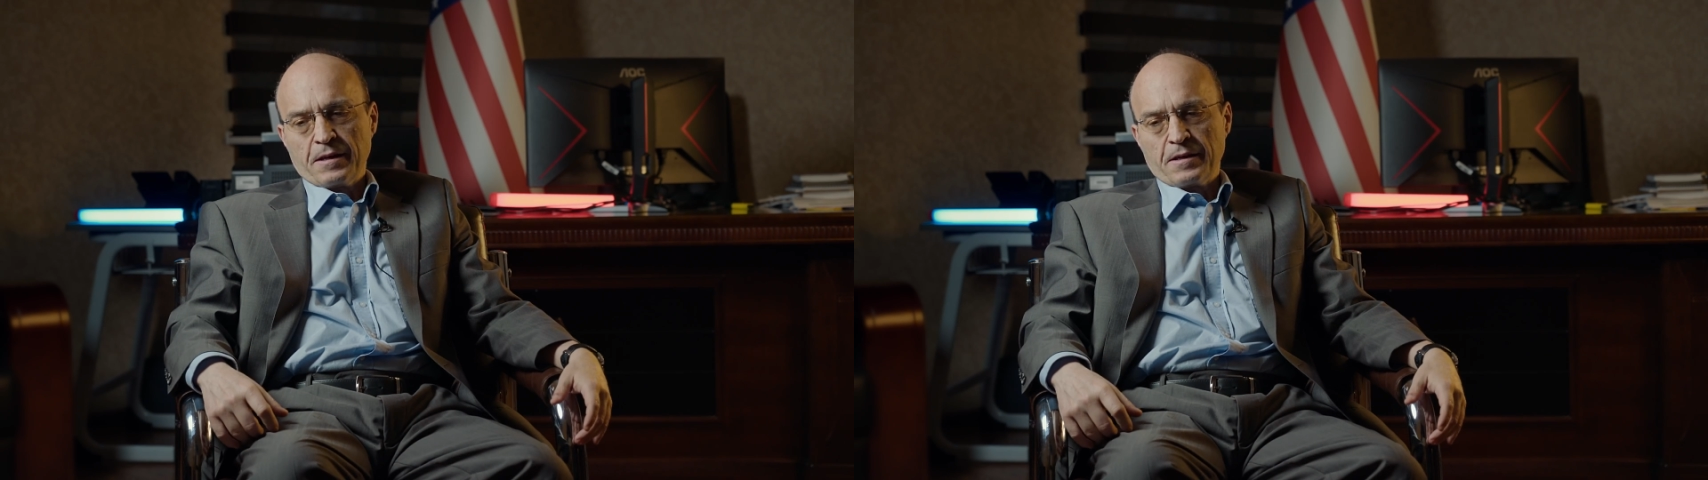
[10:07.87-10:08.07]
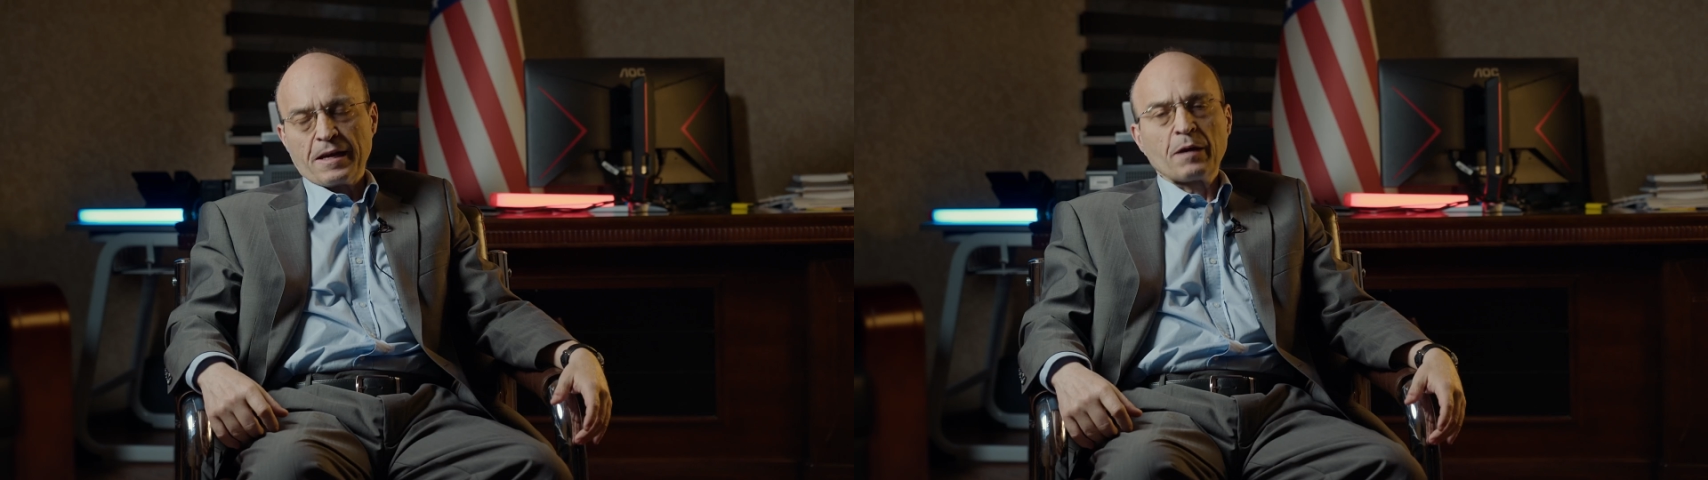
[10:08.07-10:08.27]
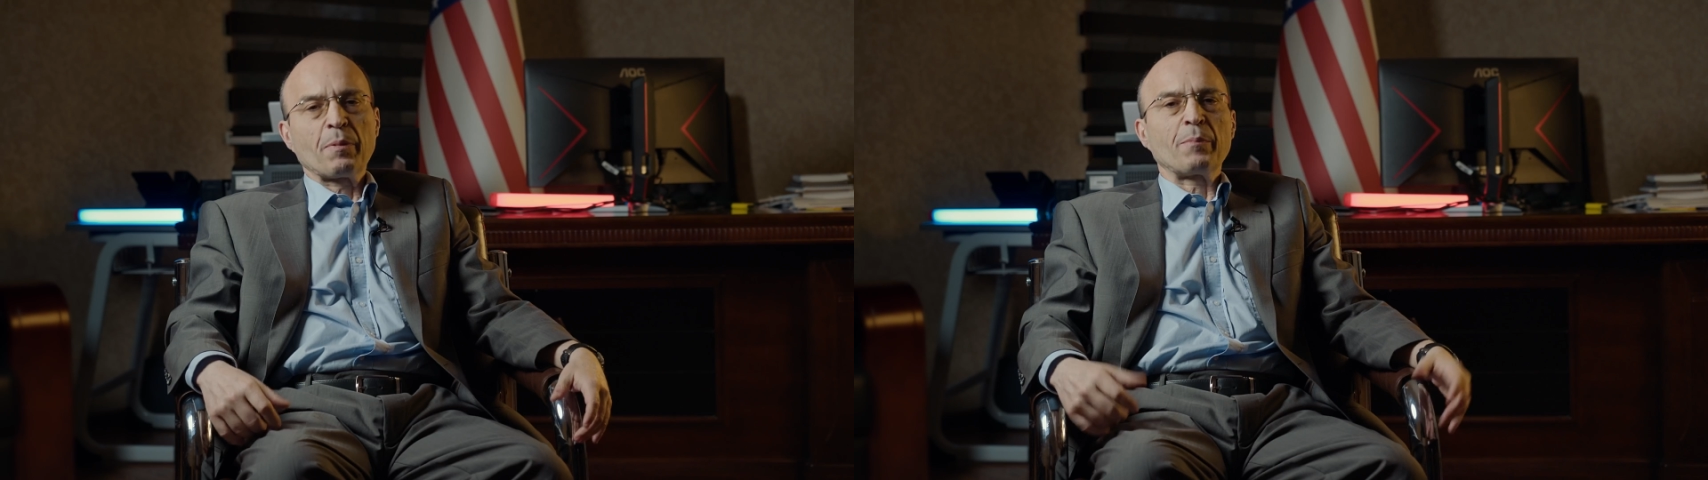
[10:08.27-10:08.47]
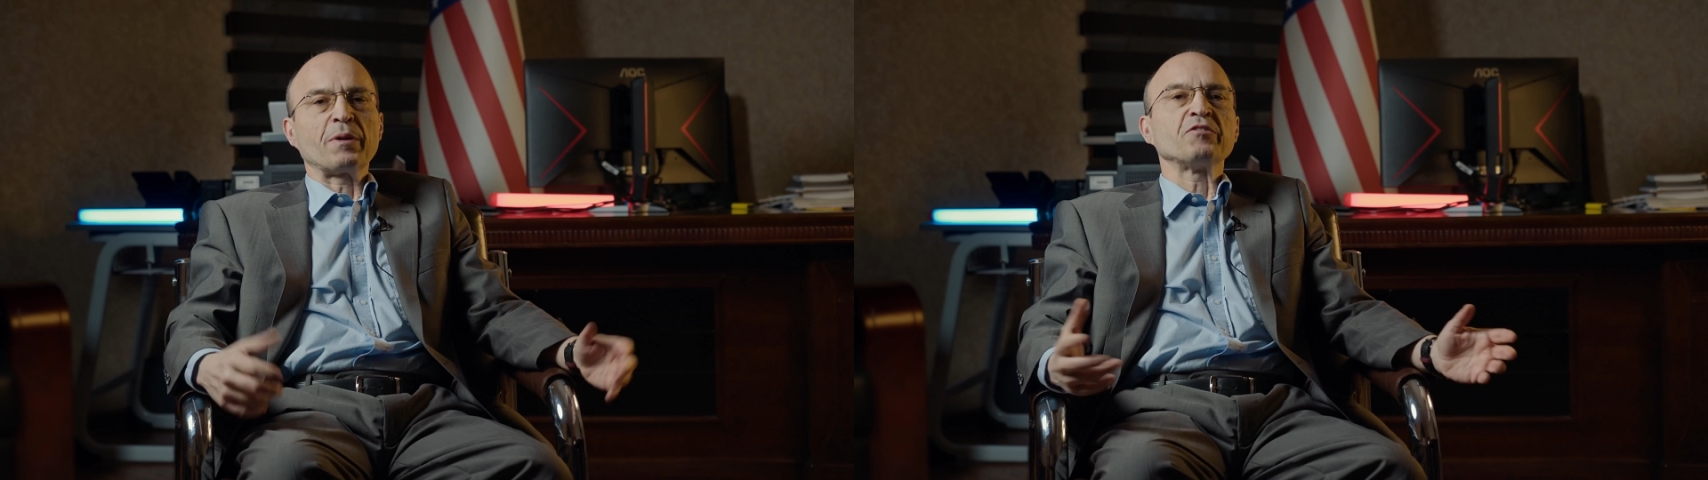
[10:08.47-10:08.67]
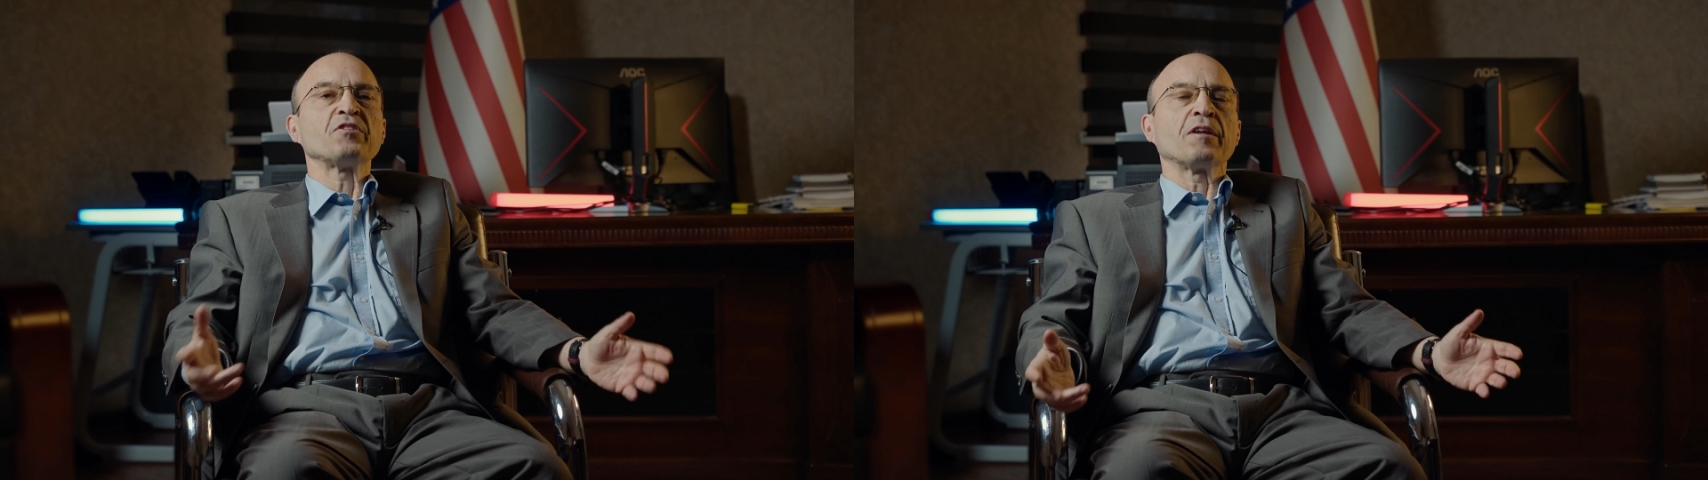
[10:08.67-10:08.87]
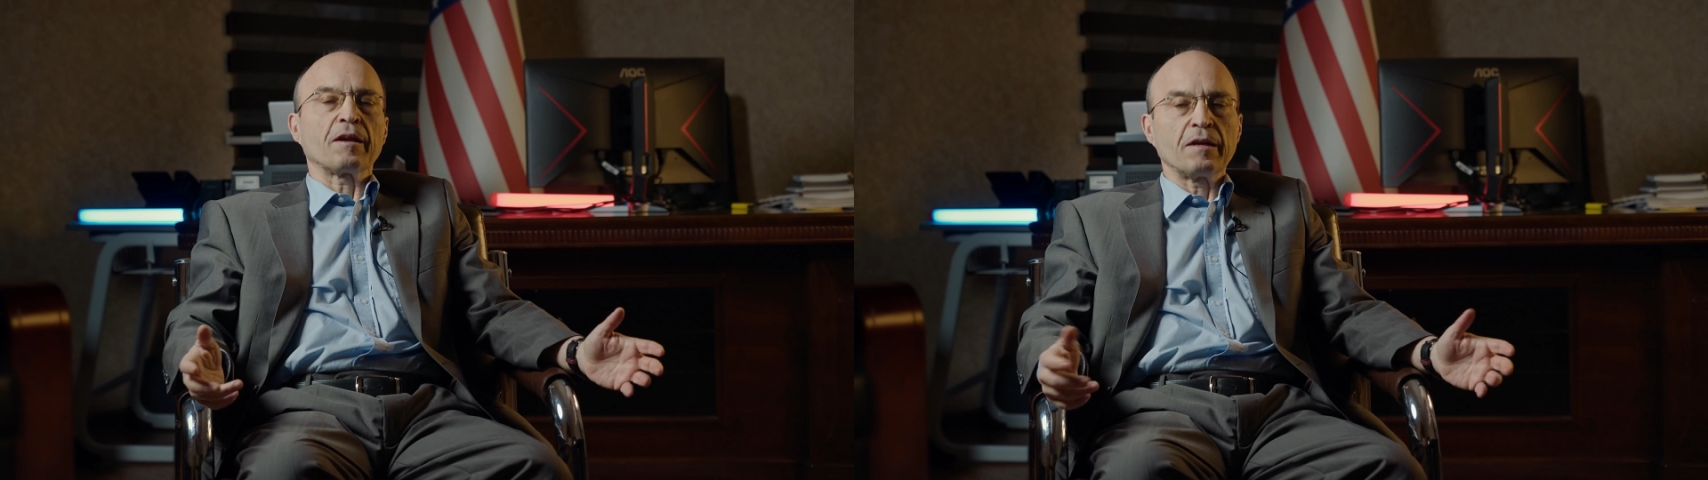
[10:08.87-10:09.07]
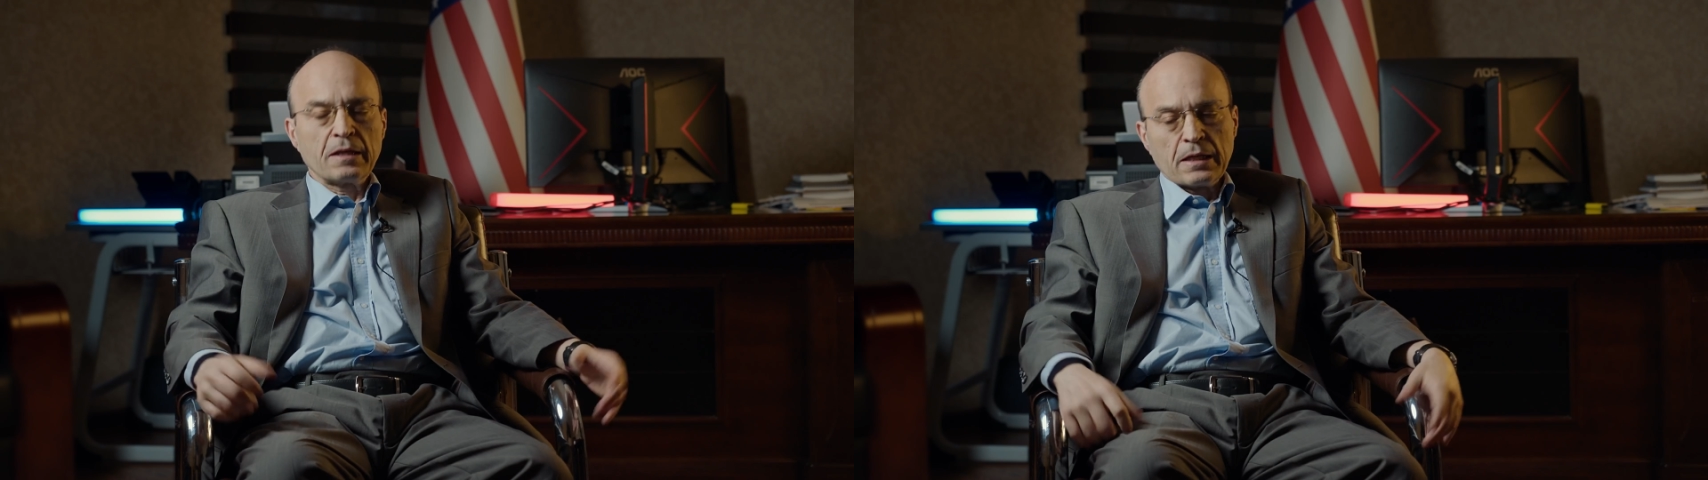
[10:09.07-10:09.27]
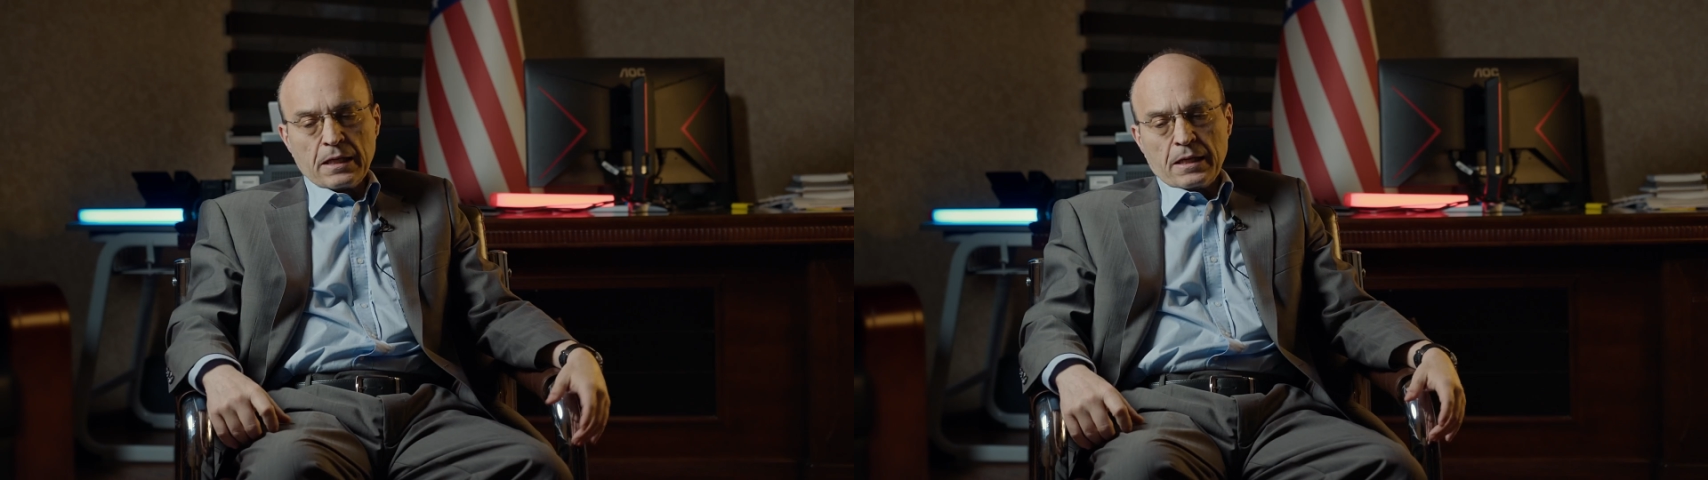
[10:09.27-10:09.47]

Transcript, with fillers: young people in general